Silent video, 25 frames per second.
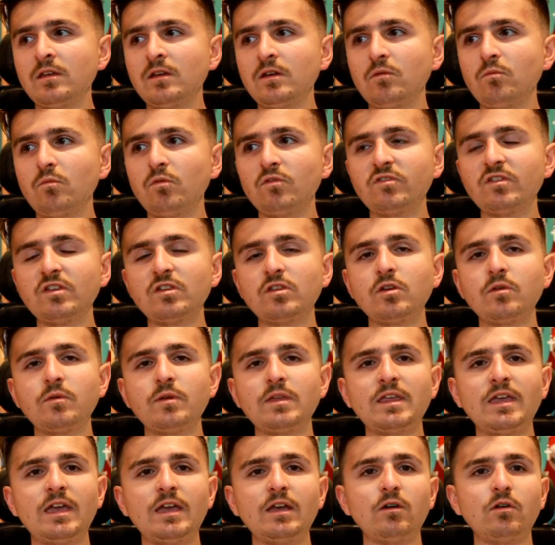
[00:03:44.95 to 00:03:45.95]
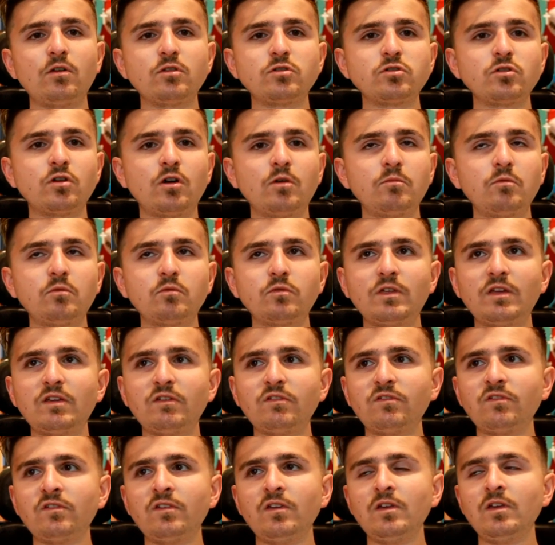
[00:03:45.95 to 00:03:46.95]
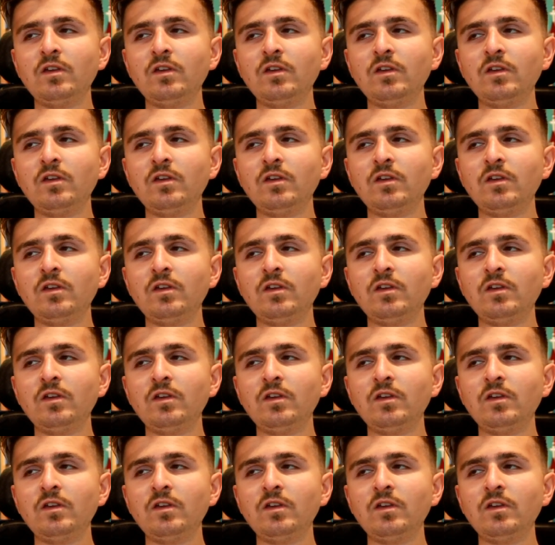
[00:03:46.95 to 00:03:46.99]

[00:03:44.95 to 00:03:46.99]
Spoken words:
what's he doing, he ain't got a job, all this.